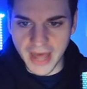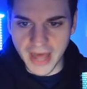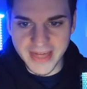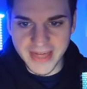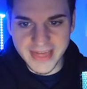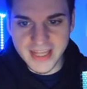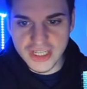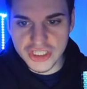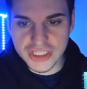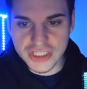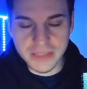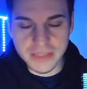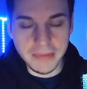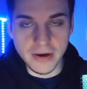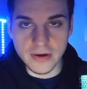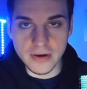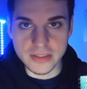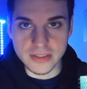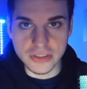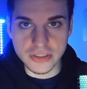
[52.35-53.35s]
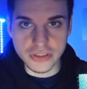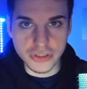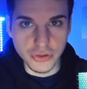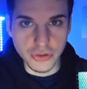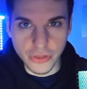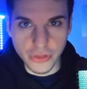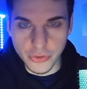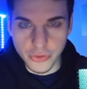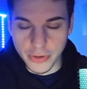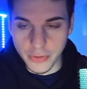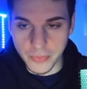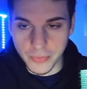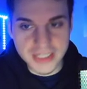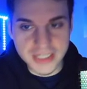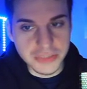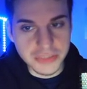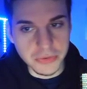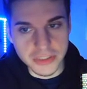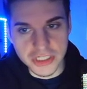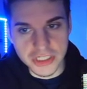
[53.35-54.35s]
I think, just about a two to three
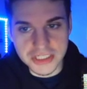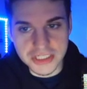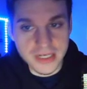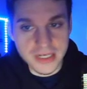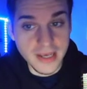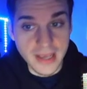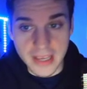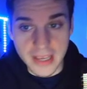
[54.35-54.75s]
weeks, which is,